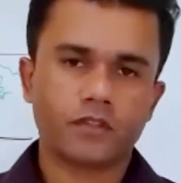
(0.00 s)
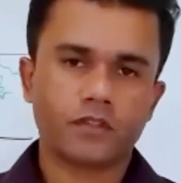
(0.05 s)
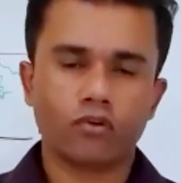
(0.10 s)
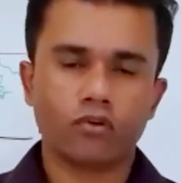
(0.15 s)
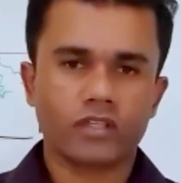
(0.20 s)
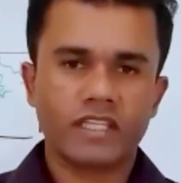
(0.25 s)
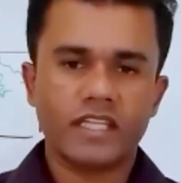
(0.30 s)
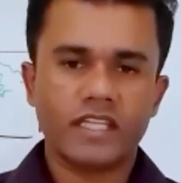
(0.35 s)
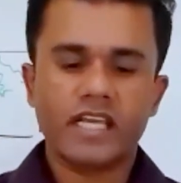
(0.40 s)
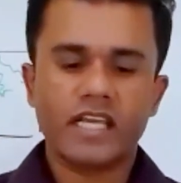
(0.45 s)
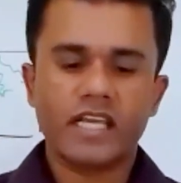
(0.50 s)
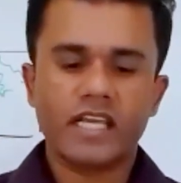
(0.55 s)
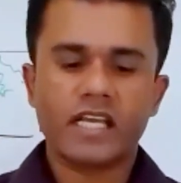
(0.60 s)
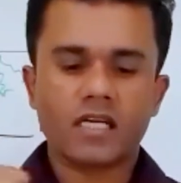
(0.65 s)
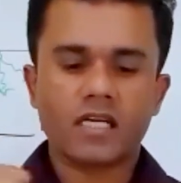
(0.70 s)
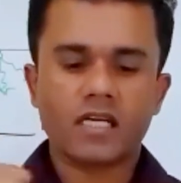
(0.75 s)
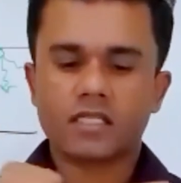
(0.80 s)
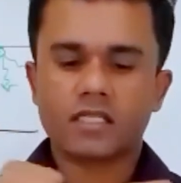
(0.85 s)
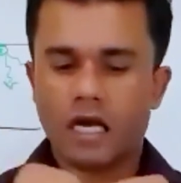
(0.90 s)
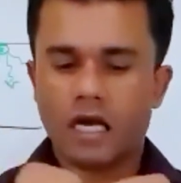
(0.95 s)
They
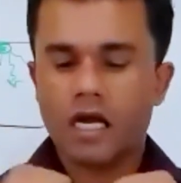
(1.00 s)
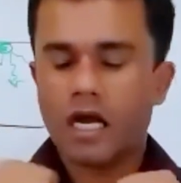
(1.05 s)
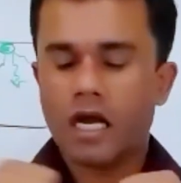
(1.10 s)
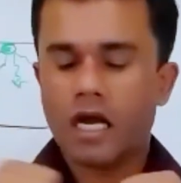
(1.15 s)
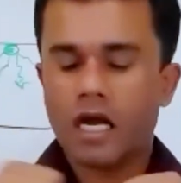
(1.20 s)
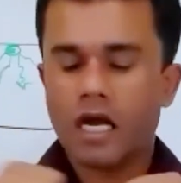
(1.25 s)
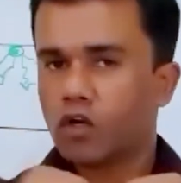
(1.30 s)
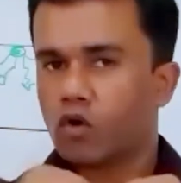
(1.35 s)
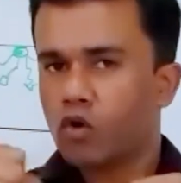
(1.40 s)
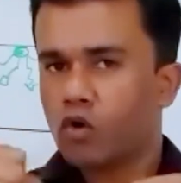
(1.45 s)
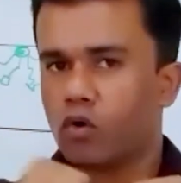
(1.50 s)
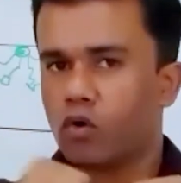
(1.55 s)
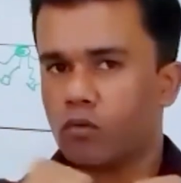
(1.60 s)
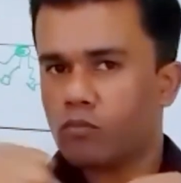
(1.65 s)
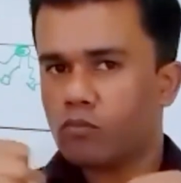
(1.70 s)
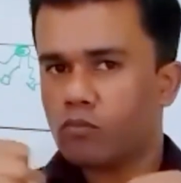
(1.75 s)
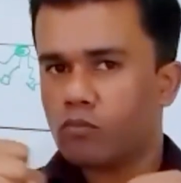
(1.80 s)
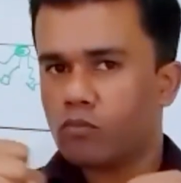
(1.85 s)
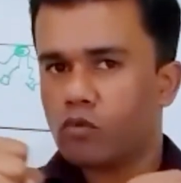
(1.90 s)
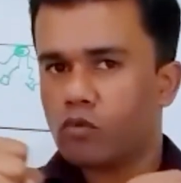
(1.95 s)
can't undergo
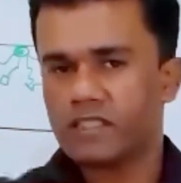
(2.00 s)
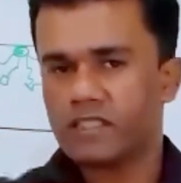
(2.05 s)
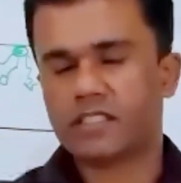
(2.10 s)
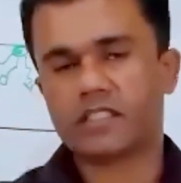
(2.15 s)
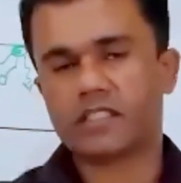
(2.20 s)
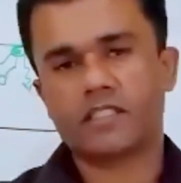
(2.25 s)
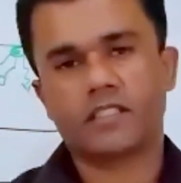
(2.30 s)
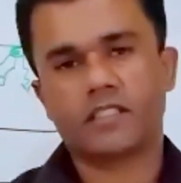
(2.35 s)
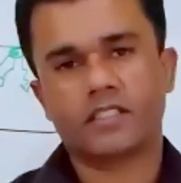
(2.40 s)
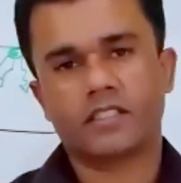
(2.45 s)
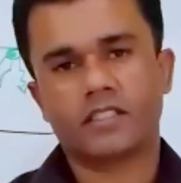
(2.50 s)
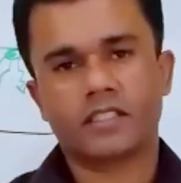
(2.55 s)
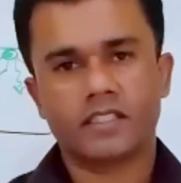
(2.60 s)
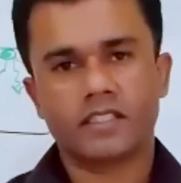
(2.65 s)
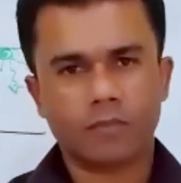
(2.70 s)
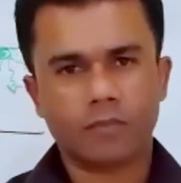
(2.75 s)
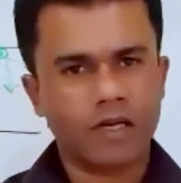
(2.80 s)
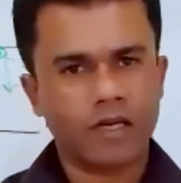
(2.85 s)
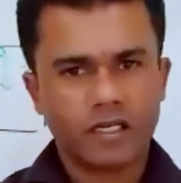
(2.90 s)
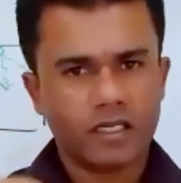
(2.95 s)
movement. This
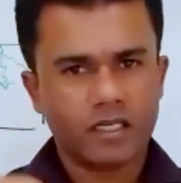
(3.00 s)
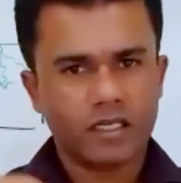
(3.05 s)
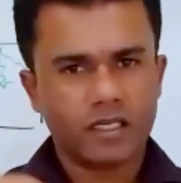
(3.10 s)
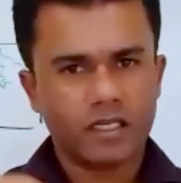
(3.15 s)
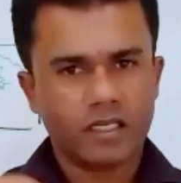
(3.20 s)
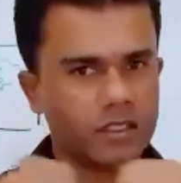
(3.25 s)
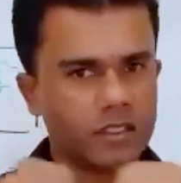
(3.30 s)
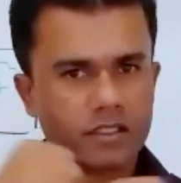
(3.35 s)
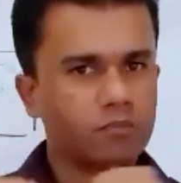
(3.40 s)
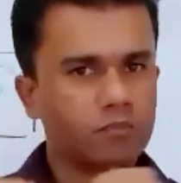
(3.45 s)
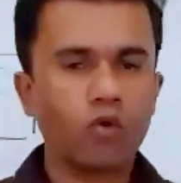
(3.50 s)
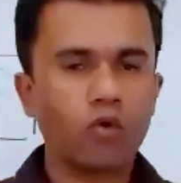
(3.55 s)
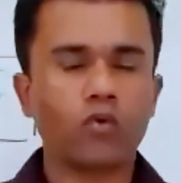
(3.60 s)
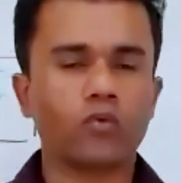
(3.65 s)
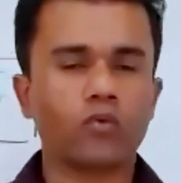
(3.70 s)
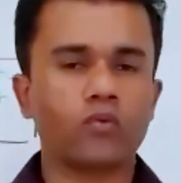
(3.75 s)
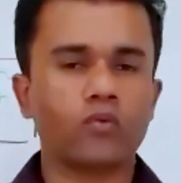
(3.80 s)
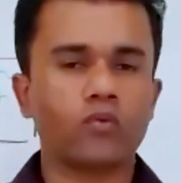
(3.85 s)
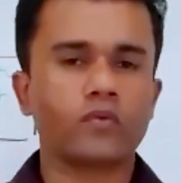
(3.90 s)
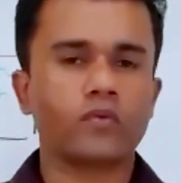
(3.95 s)
particle doesn't move,
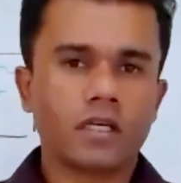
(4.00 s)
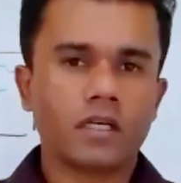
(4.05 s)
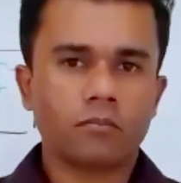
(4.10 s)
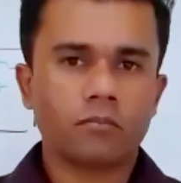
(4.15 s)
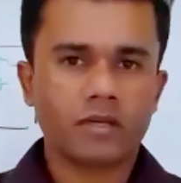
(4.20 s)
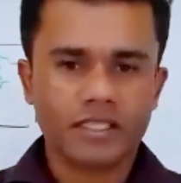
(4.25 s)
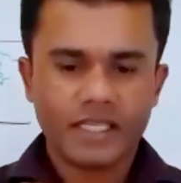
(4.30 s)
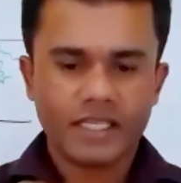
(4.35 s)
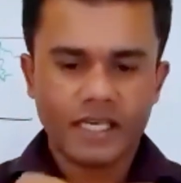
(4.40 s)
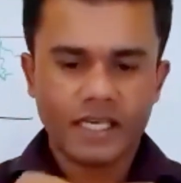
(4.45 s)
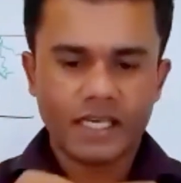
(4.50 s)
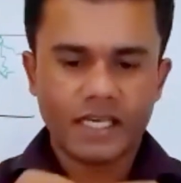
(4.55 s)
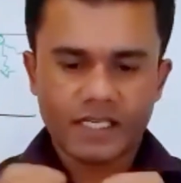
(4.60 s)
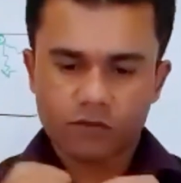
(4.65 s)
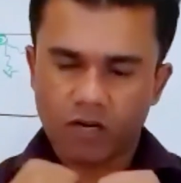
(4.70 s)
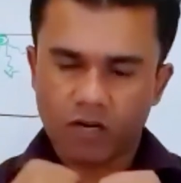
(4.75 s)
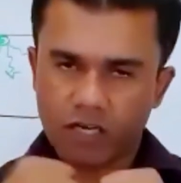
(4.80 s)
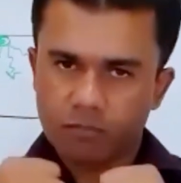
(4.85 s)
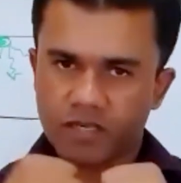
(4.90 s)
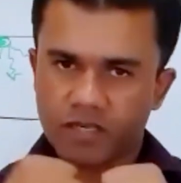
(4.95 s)
but there is
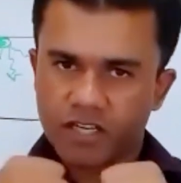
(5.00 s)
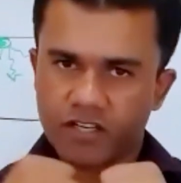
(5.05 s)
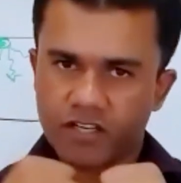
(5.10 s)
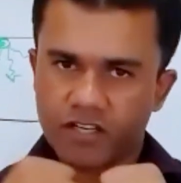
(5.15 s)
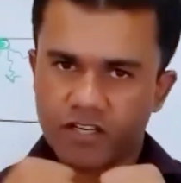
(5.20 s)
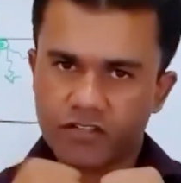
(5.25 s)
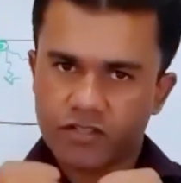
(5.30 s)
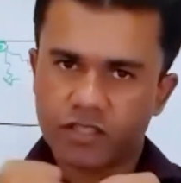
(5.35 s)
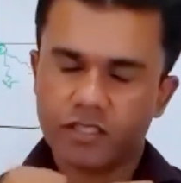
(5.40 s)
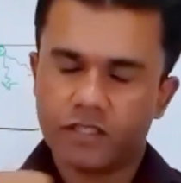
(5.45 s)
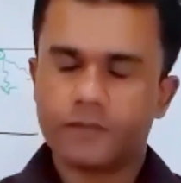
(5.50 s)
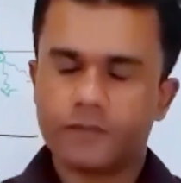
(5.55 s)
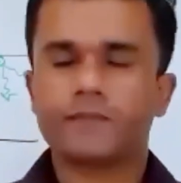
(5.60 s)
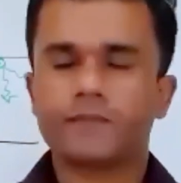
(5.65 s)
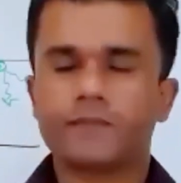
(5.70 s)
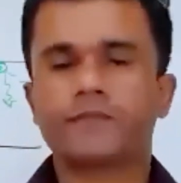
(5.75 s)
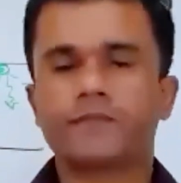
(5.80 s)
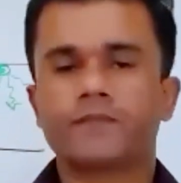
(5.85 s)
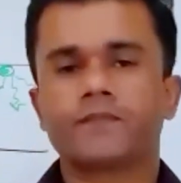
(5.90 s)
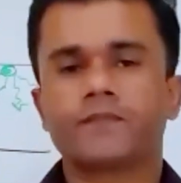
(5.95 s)
vibration here.
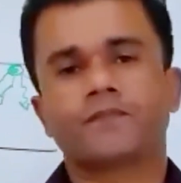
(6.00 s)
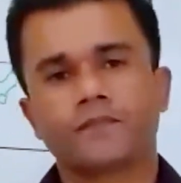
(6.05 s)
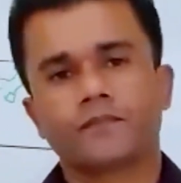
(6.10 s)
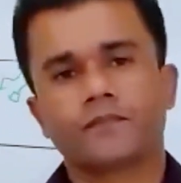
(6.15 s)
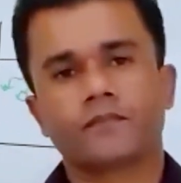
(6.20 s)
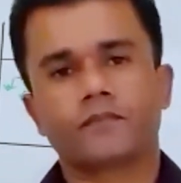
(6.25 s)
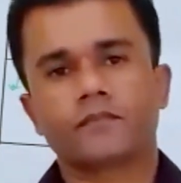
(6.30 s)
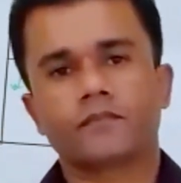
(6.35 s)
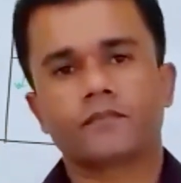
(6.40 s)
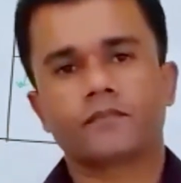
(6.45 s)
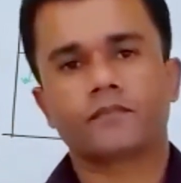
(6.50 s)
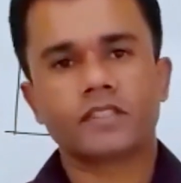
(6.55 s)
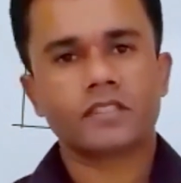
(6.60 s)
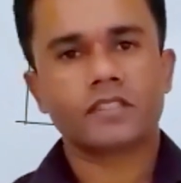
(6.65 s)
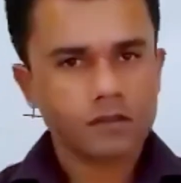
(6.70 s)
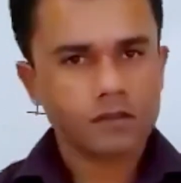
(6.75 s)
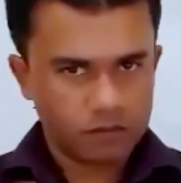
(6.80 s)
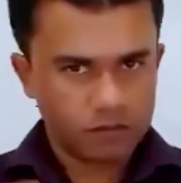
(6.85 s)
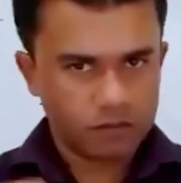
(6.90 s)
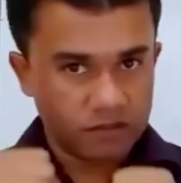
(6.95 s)

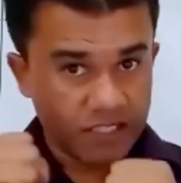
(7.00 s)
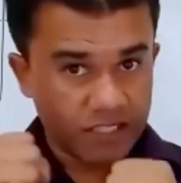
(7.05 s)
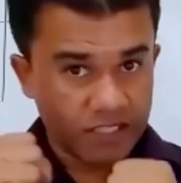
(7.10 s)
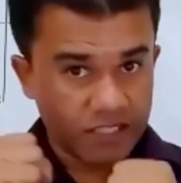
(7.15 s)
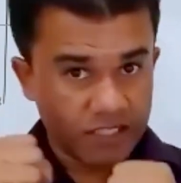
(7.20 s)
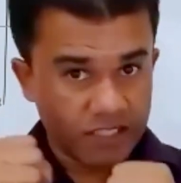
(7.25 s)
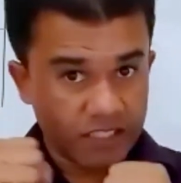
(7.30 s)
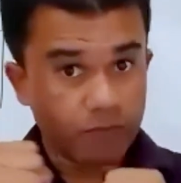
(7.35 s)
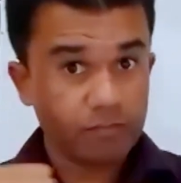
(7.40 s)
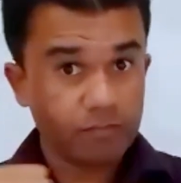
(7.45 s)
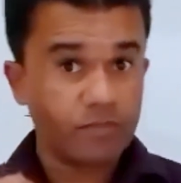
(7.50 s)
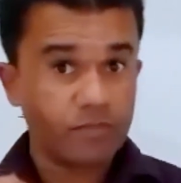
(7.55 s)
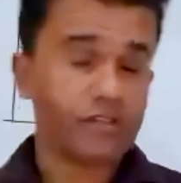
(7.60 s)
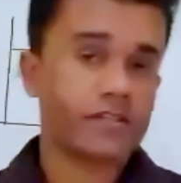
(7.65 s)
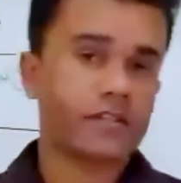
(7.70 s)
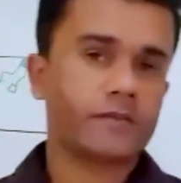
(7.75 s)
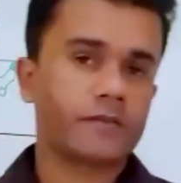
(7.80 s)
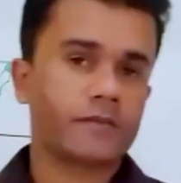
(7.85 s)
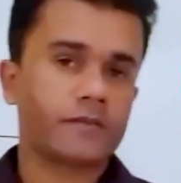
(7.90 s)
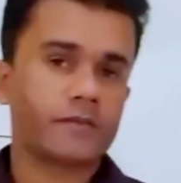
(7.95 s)
That's vibration,
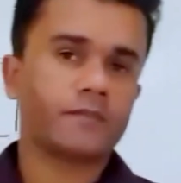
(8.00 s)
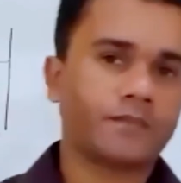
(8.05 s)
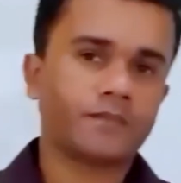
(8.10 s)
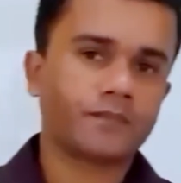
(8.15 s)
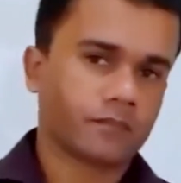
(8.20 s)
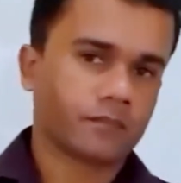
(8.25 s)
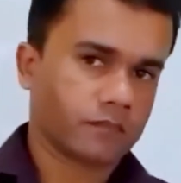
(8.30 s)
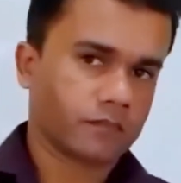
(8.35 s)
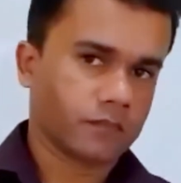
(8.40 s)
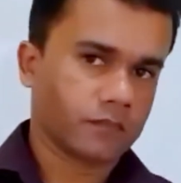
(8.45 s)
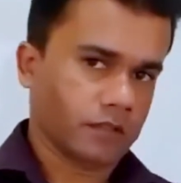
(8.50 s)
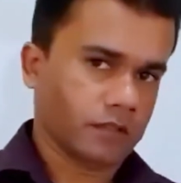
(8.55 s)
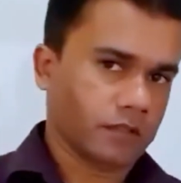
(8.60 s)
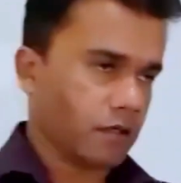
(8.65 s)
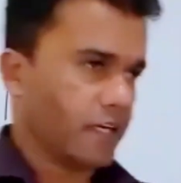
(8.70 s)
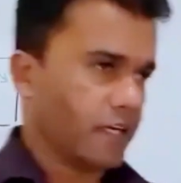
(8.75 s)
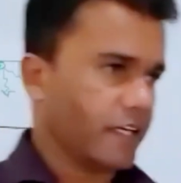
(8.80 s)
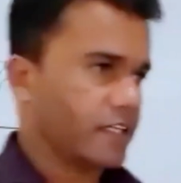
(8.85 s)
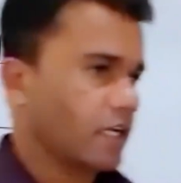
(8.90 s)
right?